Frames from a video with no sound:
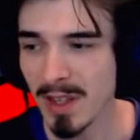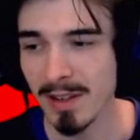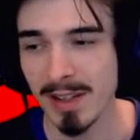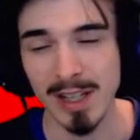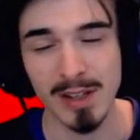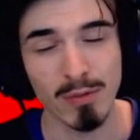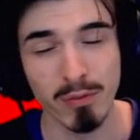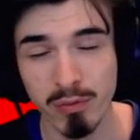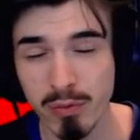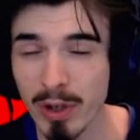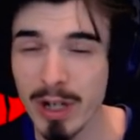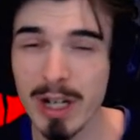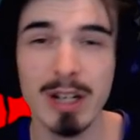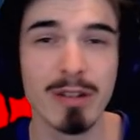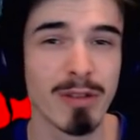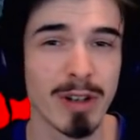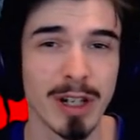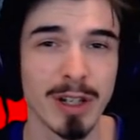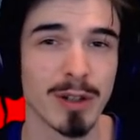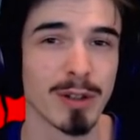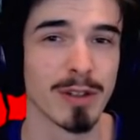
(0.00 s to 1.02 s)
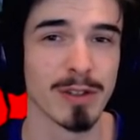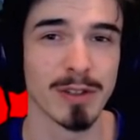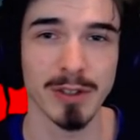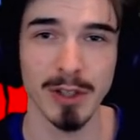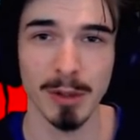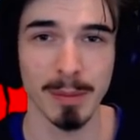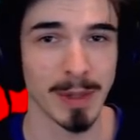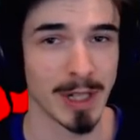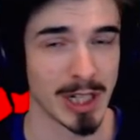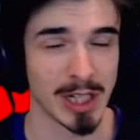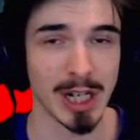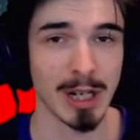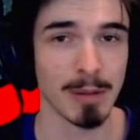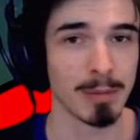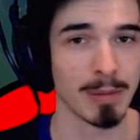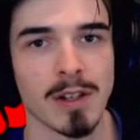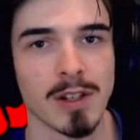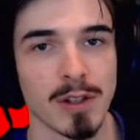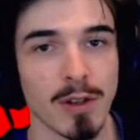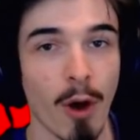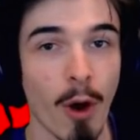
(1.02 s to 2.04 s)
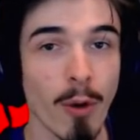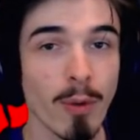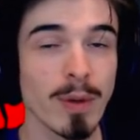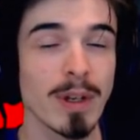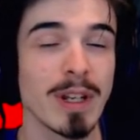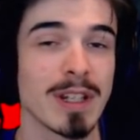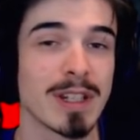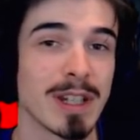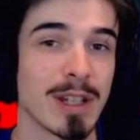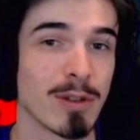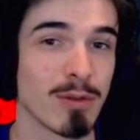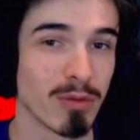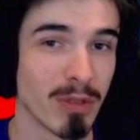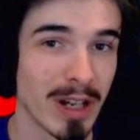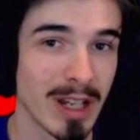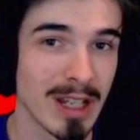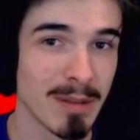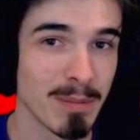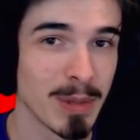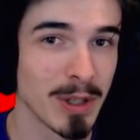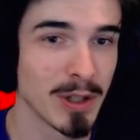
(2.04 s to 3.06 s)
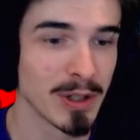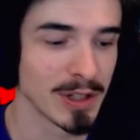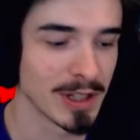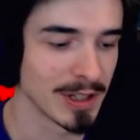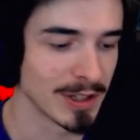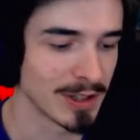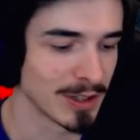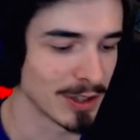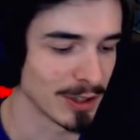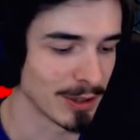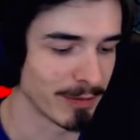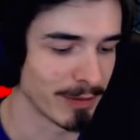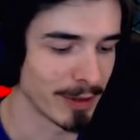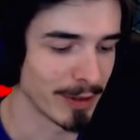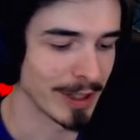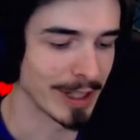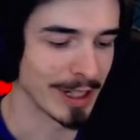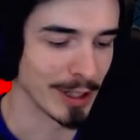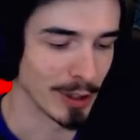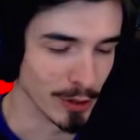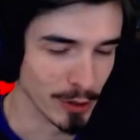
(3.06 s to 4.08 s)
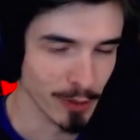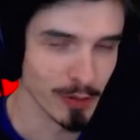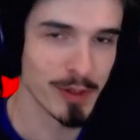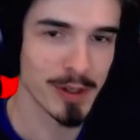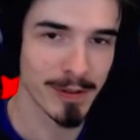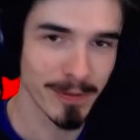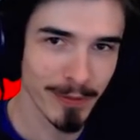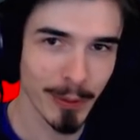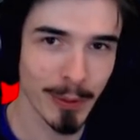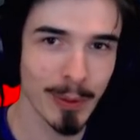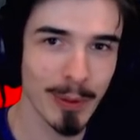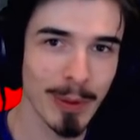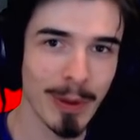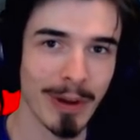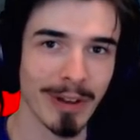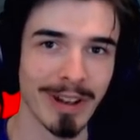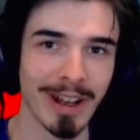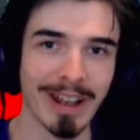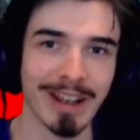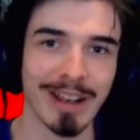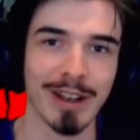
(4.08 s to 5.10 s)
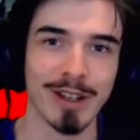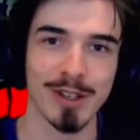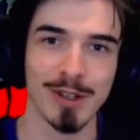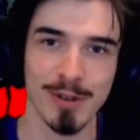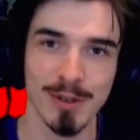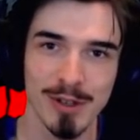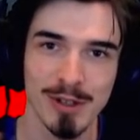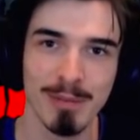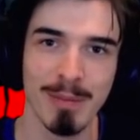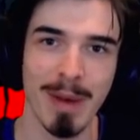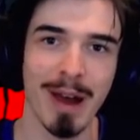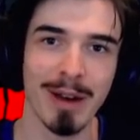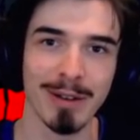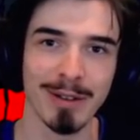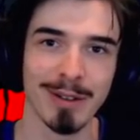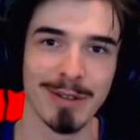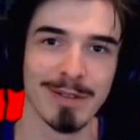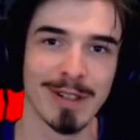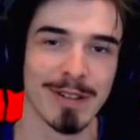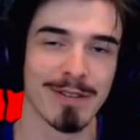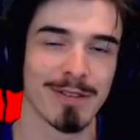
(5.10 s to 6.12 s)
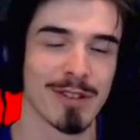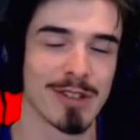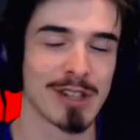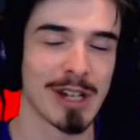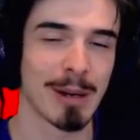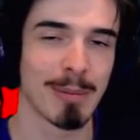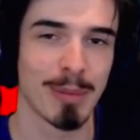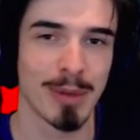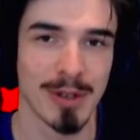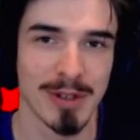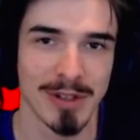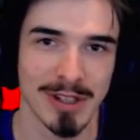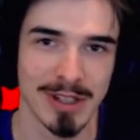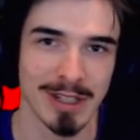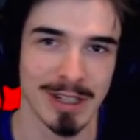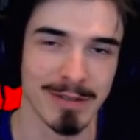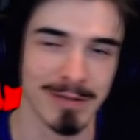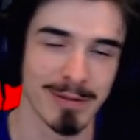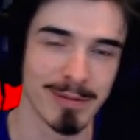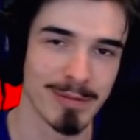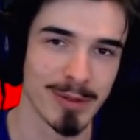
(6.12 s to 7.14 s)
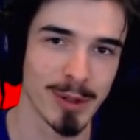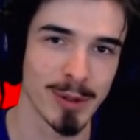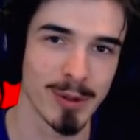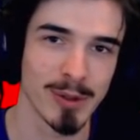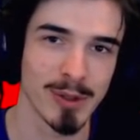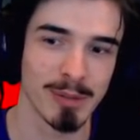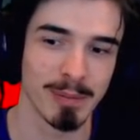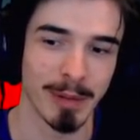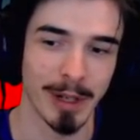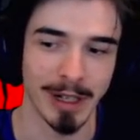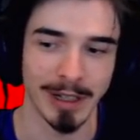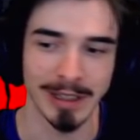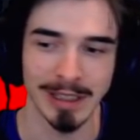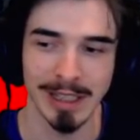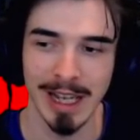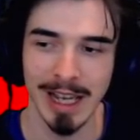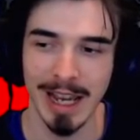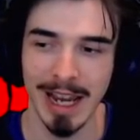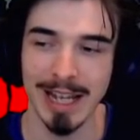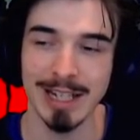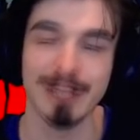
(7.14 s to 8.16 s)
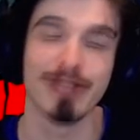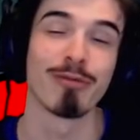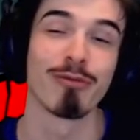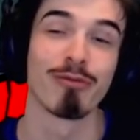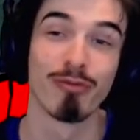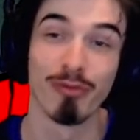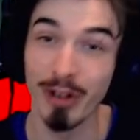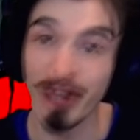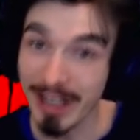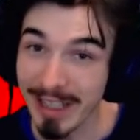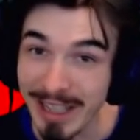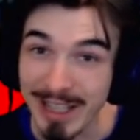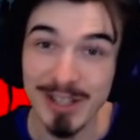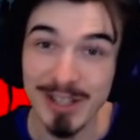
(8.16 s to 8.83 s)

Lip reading: it's really good on so many champions. So not only is it great because it's just very useful on like a huge amount of different champions in different roles, but it's really